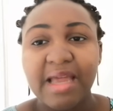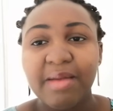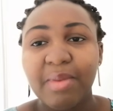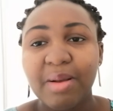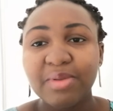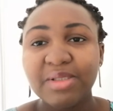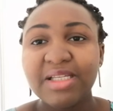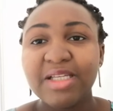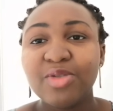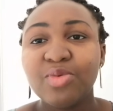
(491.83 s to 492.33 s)

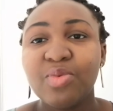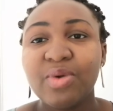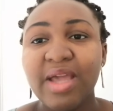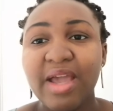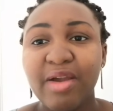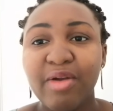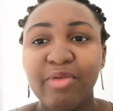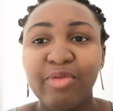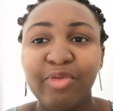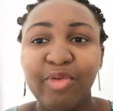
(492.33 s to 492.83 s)
Bible says we
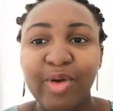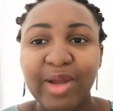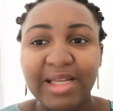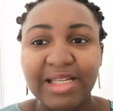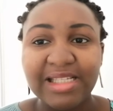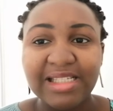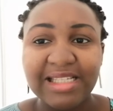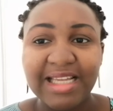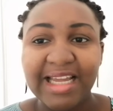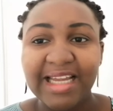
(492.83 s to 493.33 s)
hear a
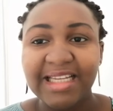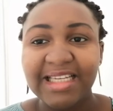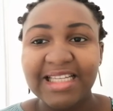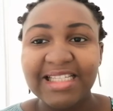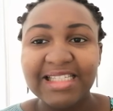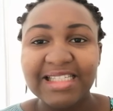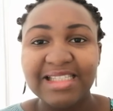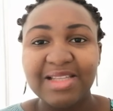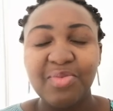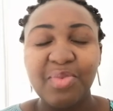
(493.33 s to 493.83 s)
voice saying,
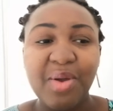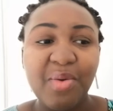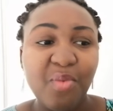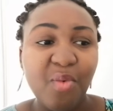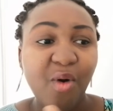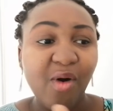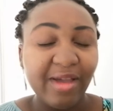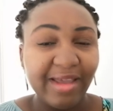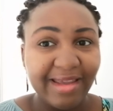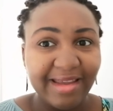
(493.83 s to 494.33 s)
this is the way,
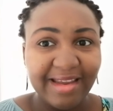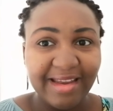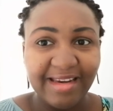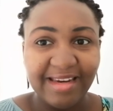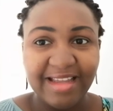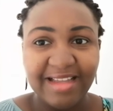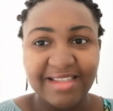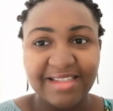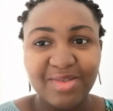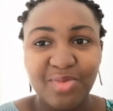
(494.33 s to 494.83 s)
walk in
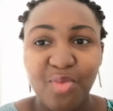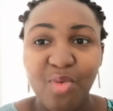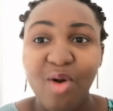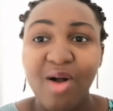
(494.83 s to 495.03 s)
it.